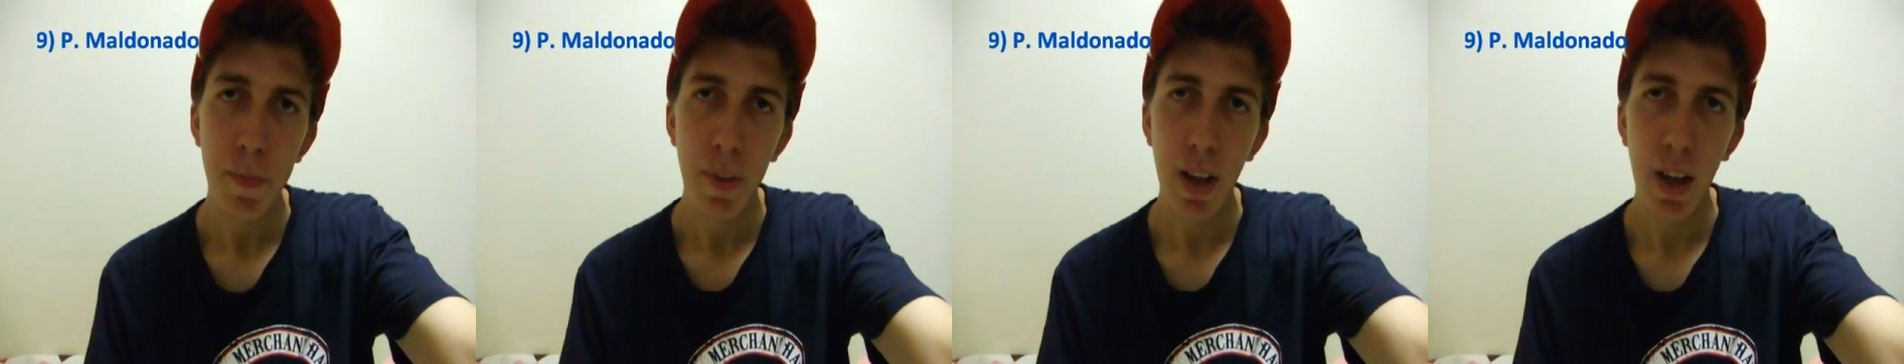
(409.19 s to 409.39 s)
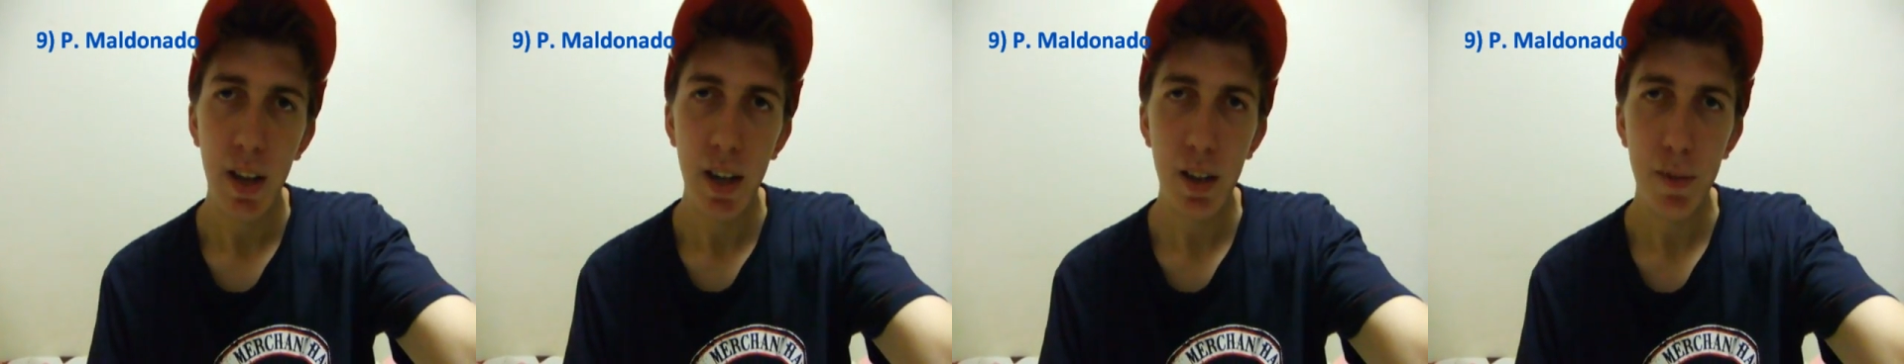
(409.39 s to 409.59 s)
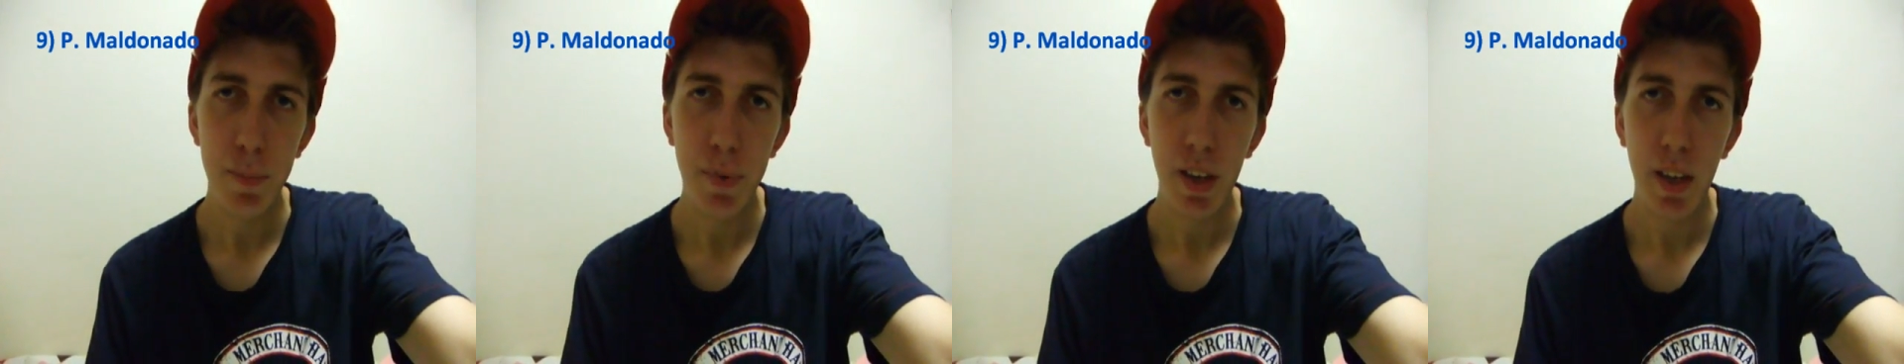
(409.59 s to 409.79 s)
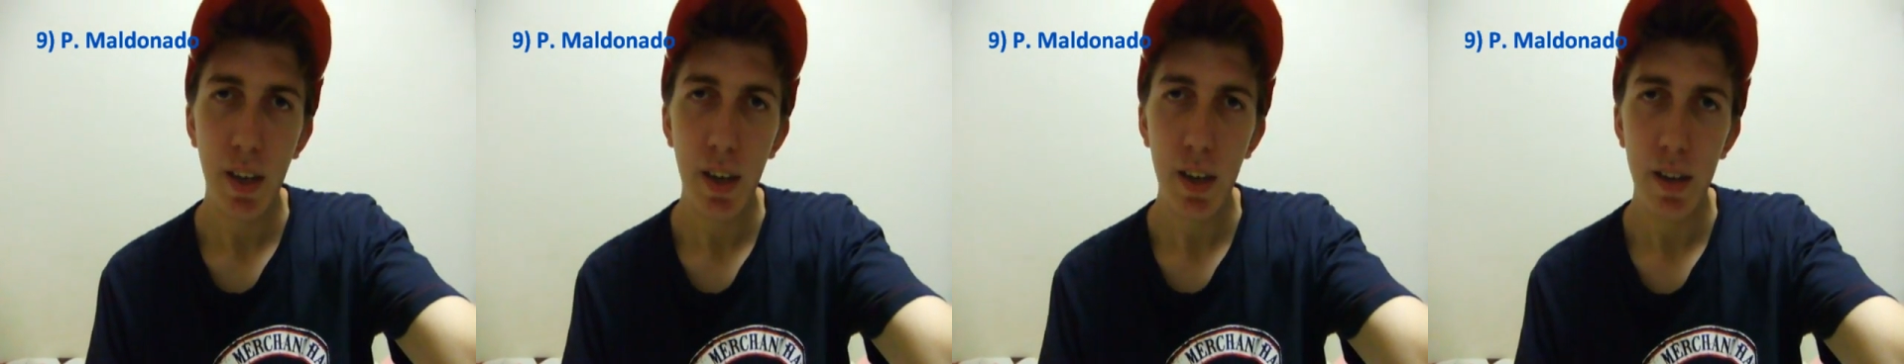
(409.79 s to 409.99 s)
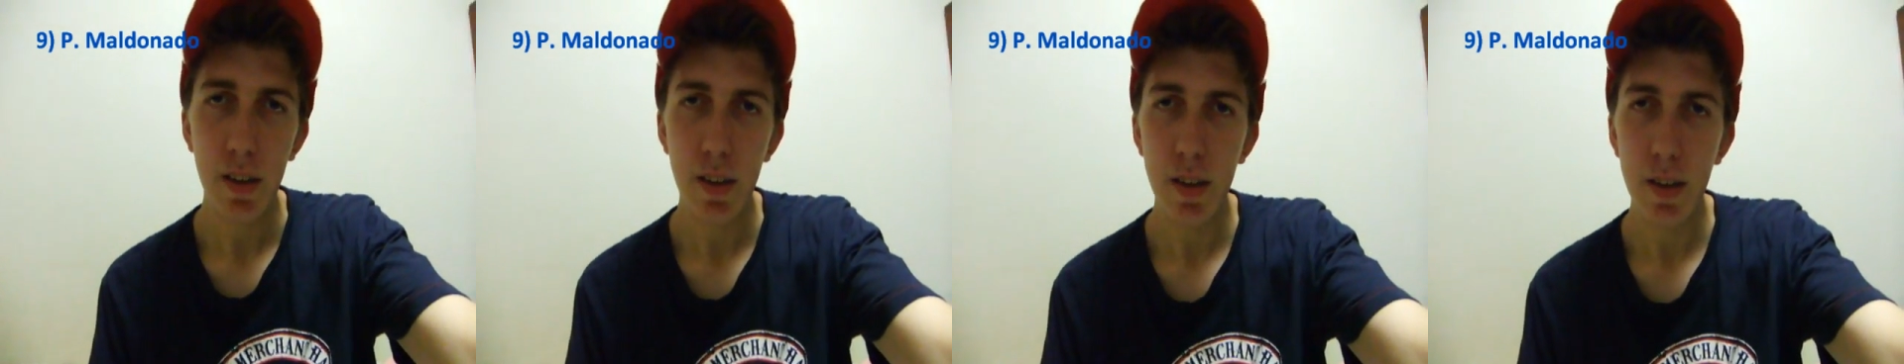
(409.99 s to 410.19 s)
And he'll be
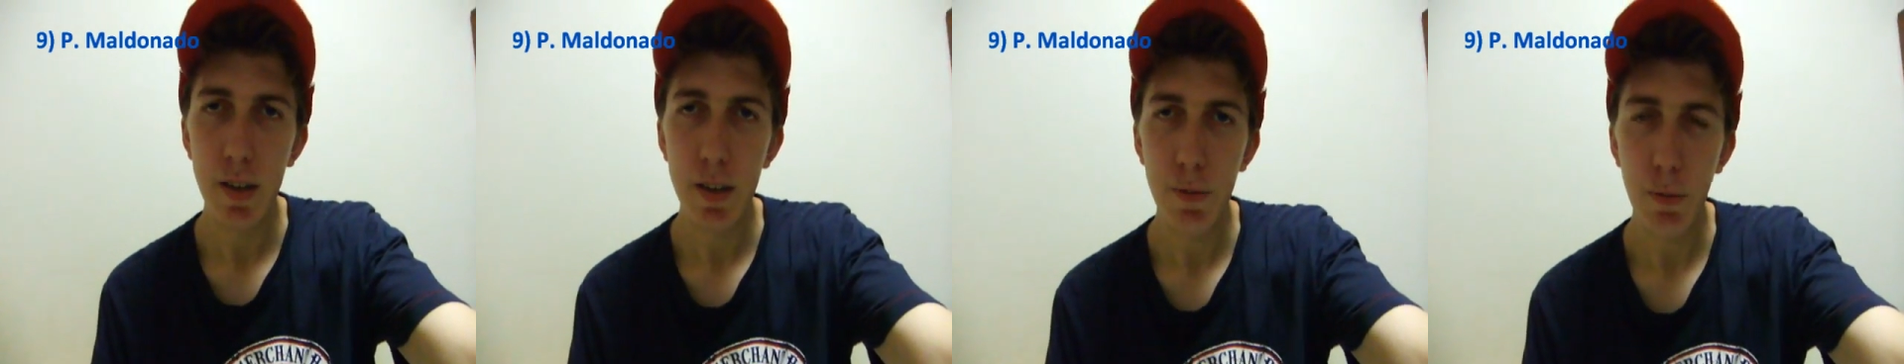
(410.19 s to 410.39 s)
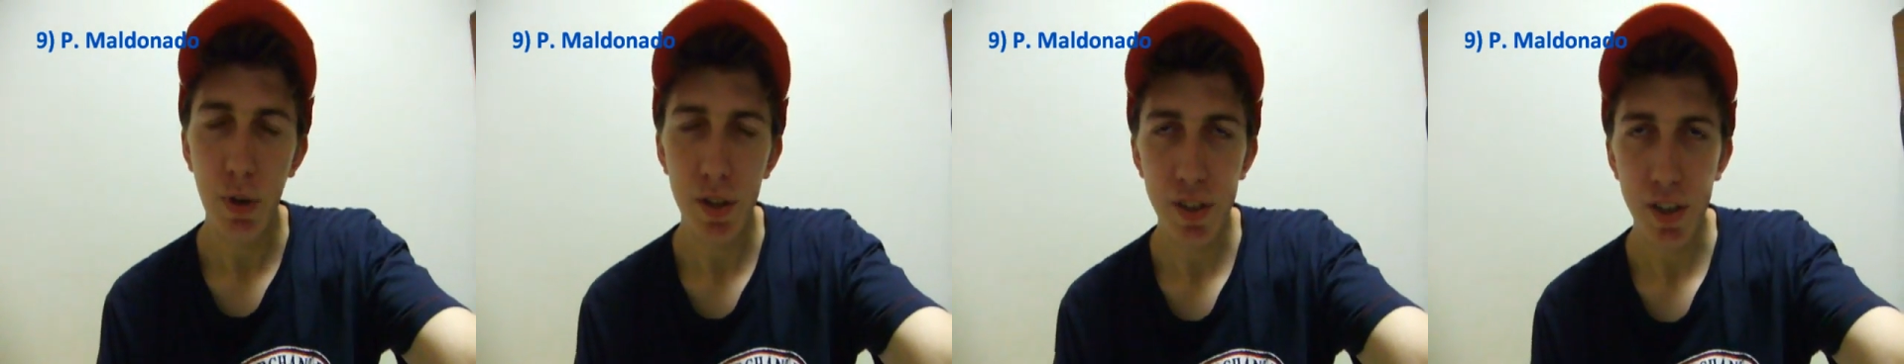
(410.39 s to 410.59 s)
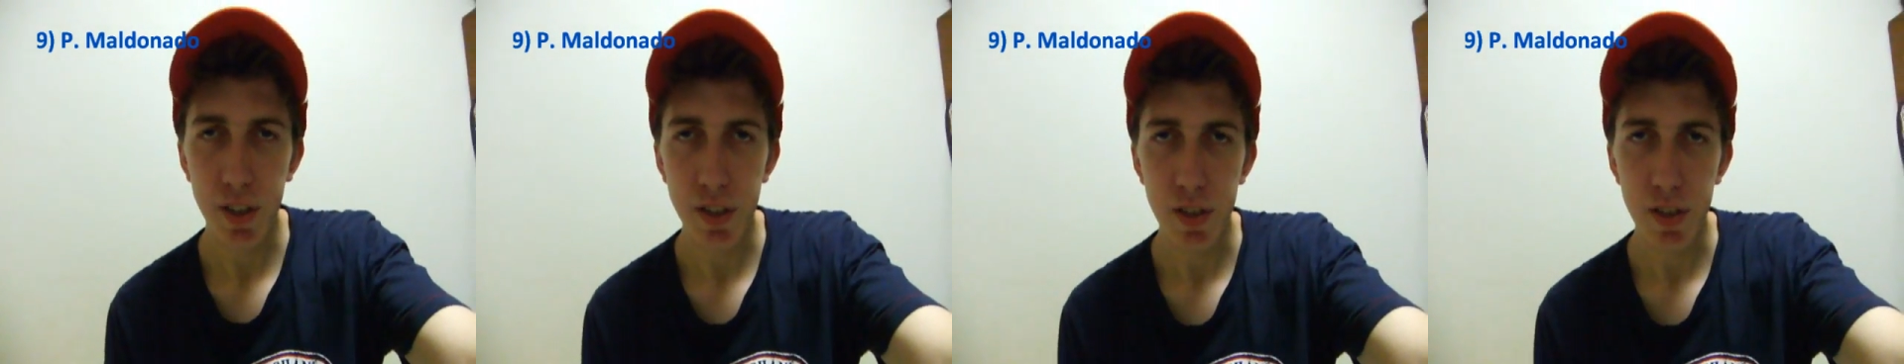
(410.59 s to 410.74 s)
uh, wanting